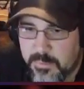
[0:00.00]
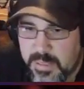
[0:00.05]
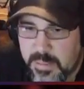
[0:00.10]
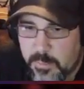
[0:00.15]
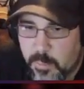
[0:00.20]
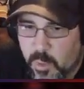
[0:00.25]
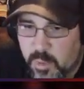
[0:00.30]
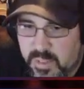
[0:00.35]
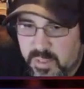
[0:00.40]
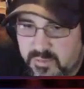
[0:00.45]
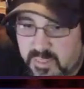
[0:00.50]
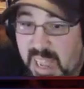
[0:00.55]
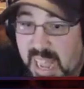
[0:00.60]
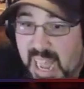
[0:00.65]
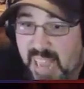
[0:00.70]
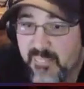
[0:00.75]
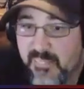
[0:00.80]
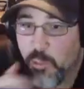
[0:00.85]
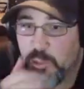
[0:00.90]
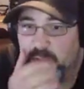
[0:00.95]
Be more than
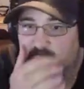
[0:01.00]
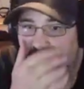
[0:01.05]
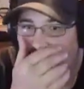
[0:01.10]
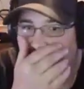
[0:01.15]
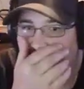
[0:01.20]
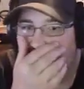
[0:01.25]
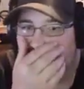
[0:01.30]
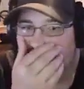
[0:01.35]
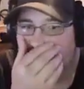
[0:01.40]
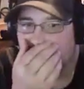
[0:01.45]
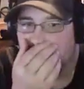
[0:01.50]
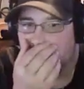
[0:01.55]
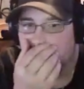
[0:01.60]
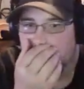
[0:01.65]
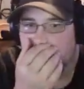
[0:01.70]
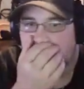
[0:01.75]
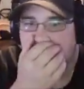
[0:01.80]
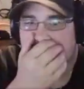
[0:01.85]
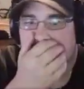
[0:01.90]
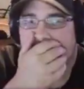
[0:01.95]
five. Oh, it's five of them.
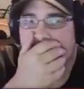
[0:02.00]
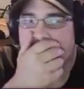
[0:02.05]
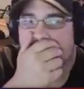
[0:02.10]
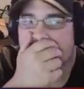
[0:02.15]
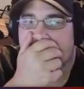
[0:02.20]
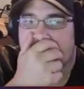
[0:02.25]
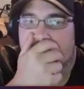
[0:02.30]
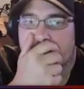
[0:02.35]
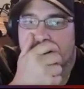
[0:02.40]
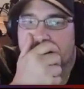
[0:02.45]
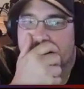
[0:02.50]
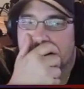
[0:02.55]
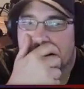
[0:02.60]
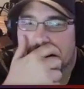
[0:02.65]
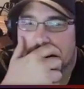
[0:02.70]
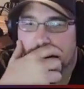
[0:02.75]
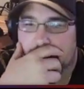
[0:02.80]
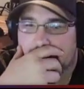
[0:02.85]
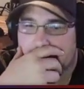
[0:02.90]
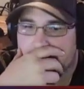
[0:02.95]
It's gonna freaking pay a
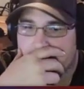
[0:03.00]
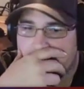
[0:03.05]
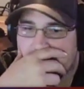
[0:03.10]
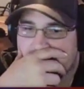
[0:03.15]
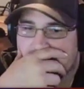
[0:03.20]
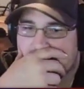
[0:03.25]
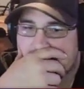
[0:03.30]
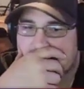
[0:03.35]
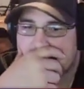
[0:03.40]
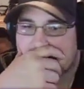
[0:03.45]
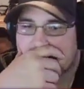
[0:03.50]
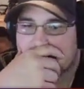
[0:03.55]
little bit, boys.